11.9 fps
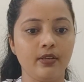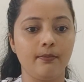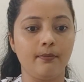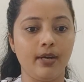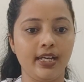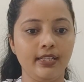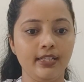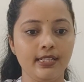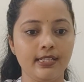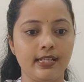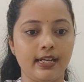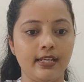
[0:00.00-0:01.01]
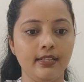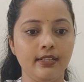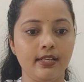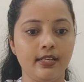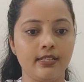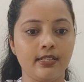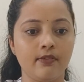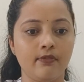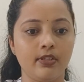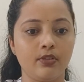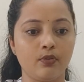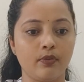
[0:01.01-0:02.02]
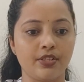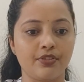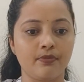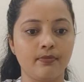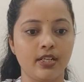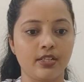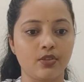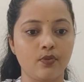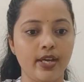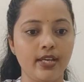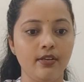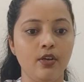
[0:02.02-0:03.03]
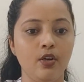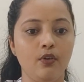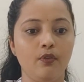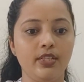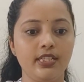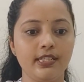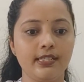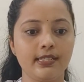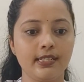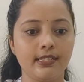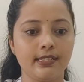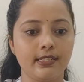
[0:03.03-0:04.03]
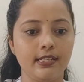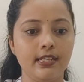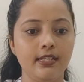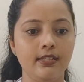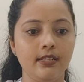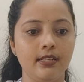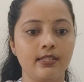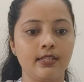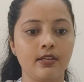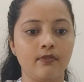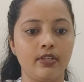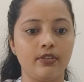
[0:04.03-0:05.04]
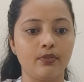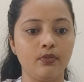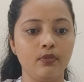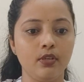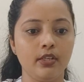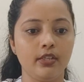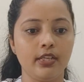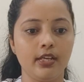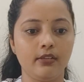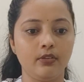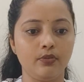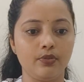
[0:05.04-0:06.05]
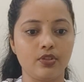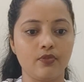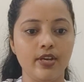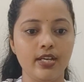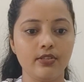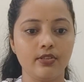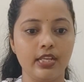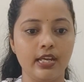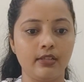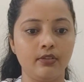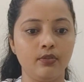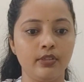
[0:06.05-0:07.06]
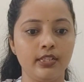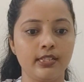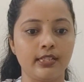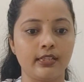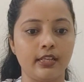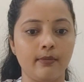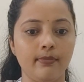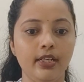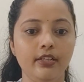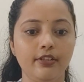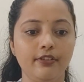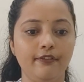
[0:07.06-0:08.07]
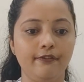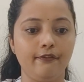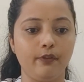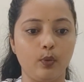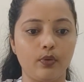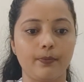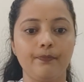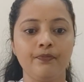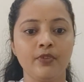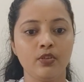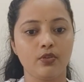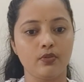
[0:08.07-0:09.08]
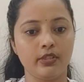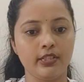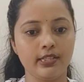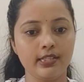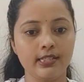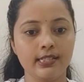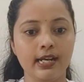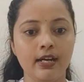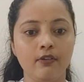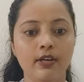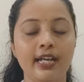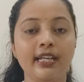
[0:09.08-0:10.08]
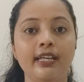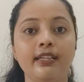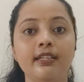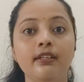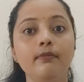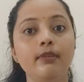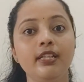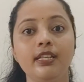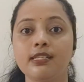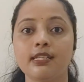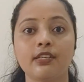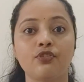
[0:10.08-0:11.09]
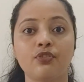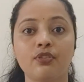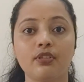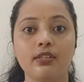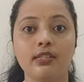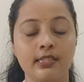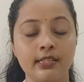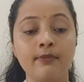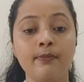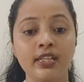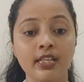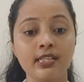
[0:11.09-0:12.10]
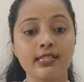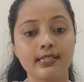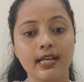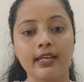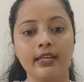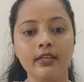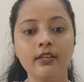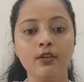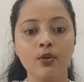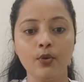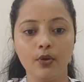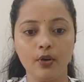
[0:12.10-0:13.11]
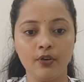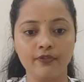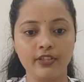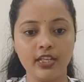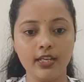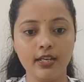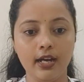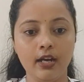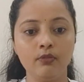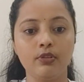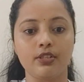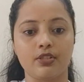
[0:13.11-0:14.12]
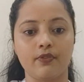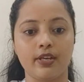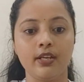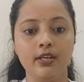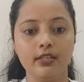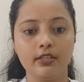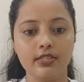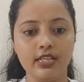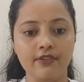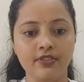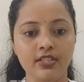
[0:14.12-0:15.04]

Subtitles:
minus 9 is equal to question mark square, which is 16 is equal to the unknown square. So the unknown is nothing but 4. So this is how I get the remaining side of the outer square. Now see, if